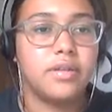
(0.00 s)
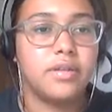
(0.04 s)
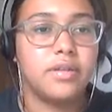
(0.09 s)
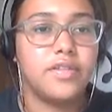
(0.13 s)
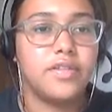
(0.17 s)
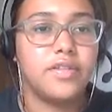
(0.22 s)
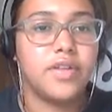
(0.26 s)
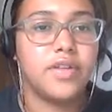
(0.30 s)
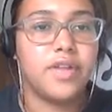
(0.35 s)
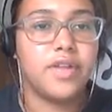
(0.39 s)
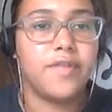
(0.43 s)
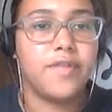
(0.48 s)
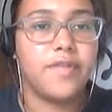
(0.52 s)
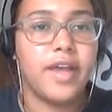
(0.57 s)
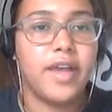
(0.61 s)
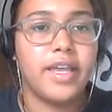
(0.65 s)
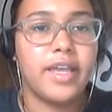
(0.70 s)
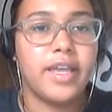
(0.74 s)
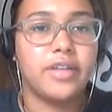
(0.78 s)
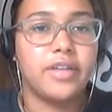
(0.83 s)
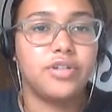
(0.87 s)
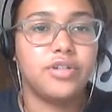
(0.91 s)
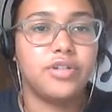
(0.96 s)
So if I
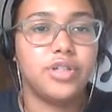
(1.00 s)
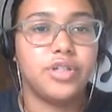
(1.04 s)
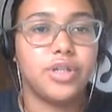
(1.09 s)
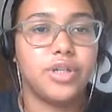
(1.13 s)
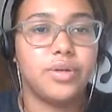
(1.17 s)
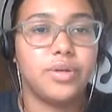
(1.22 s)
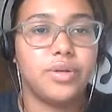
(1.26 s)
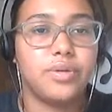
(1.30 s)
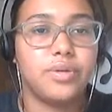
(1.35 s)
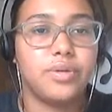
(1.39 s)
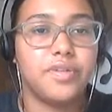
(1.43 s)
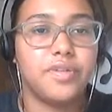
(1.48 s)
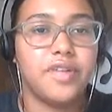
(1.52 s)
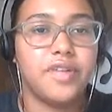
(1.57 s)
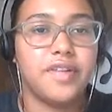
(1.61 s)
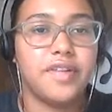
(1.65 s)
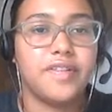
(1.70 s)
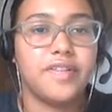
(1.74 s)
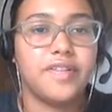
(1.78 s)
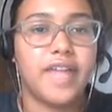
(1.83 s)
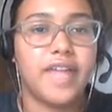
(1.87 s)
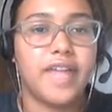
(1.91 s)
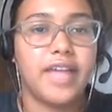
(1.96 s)
introduce a
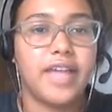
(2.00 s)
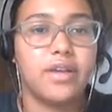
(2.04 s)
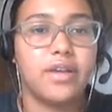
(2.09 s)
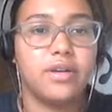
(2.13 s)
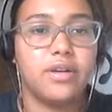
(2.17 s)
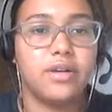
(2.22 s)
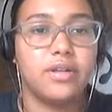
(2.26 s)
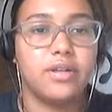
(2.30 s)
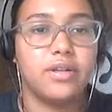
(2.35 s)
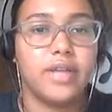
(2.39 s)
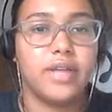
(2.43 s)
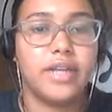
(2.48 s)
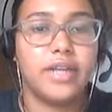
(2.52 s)
scale